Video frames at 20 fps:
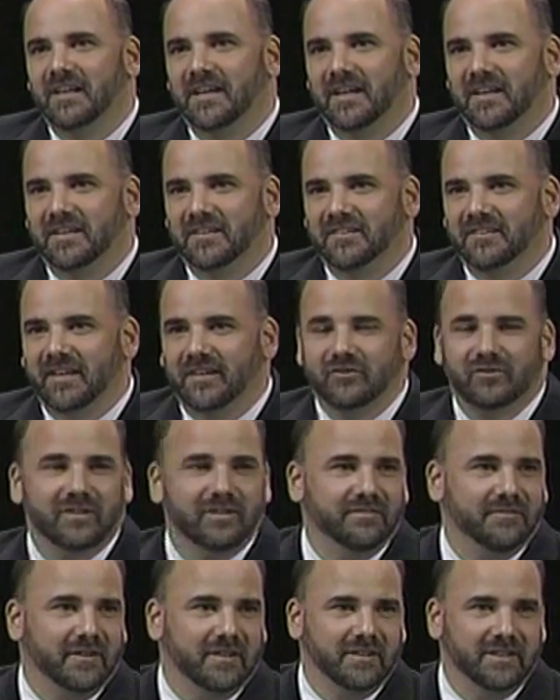has
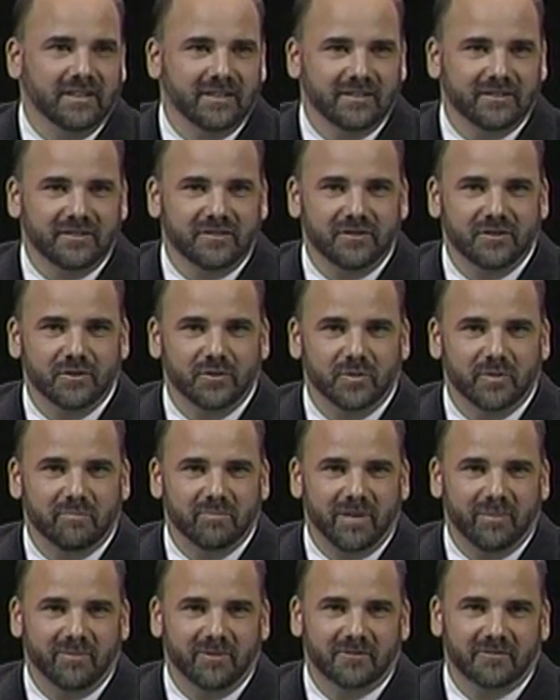actually very little to do
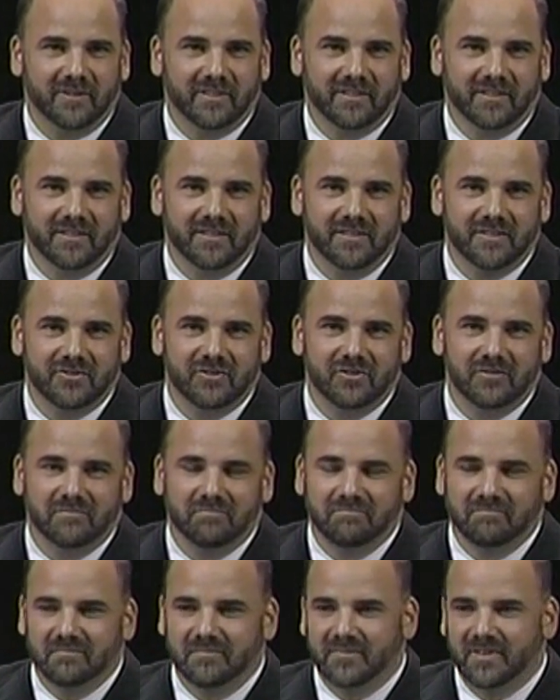with public recognition,